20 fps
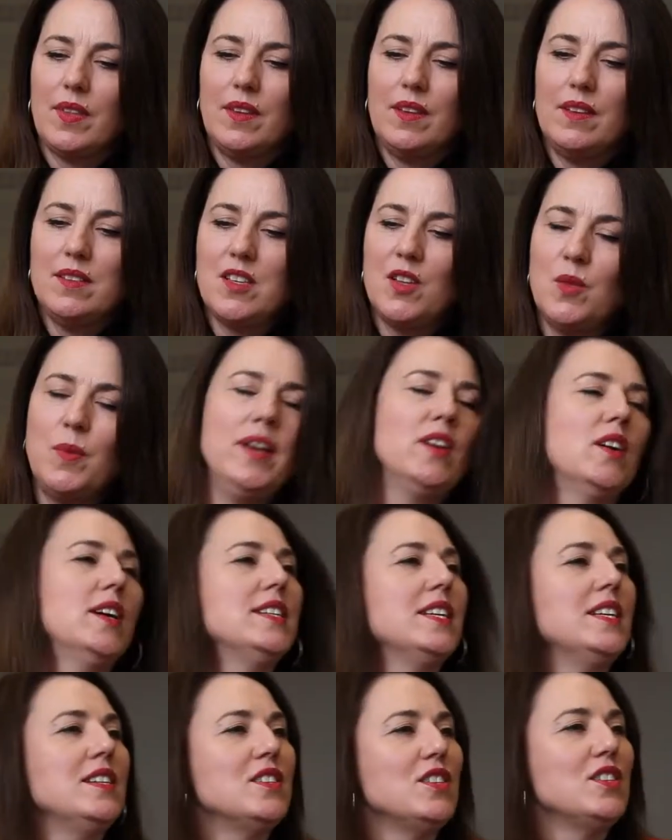So the way I
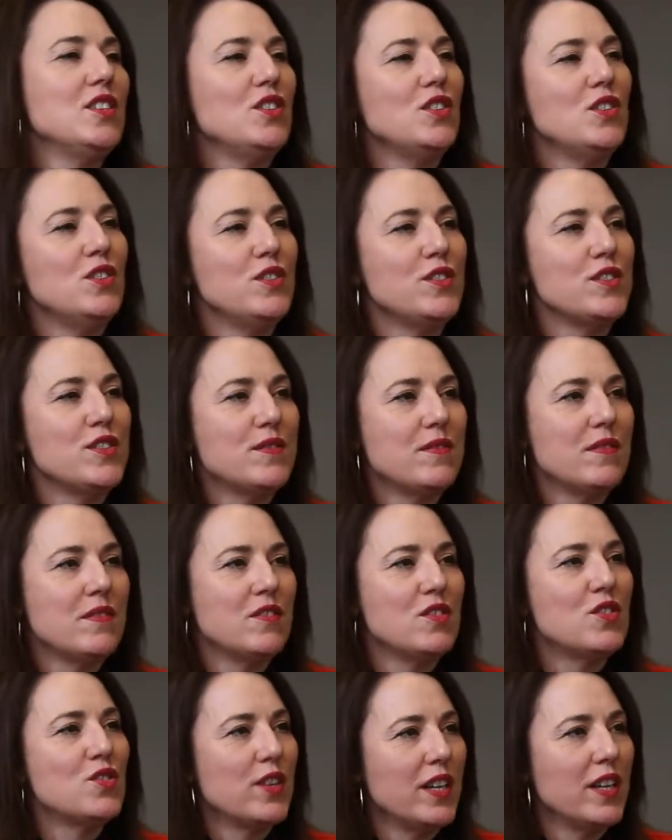tend to use
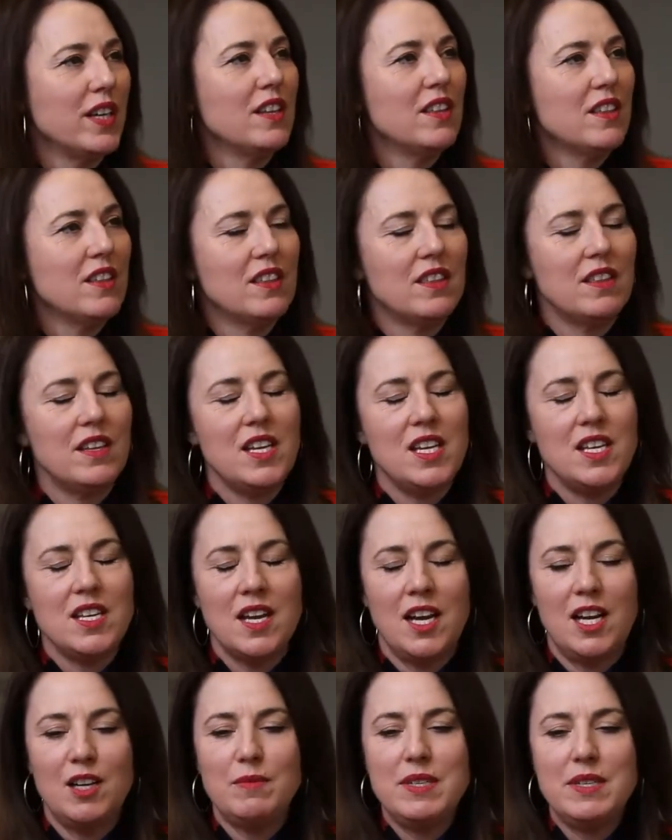strength
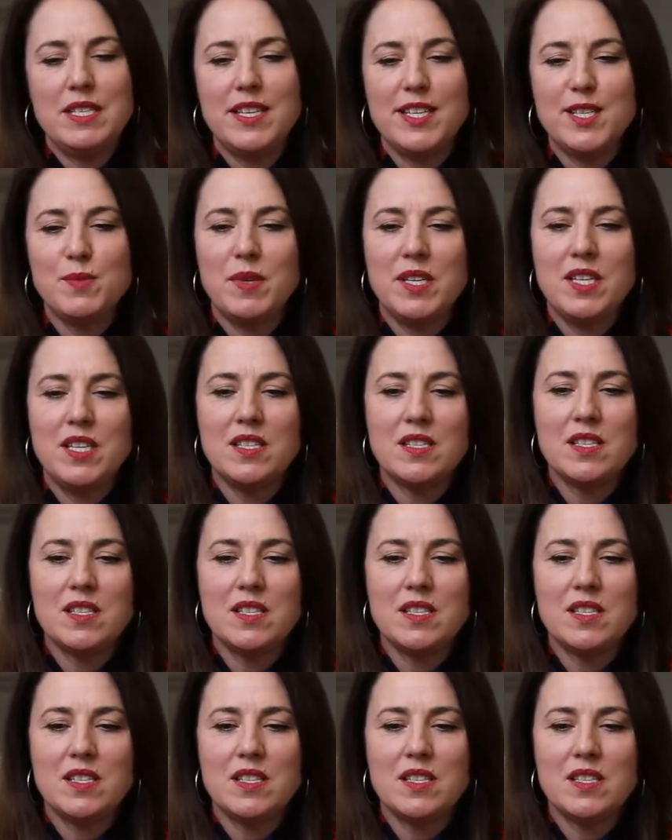assessment is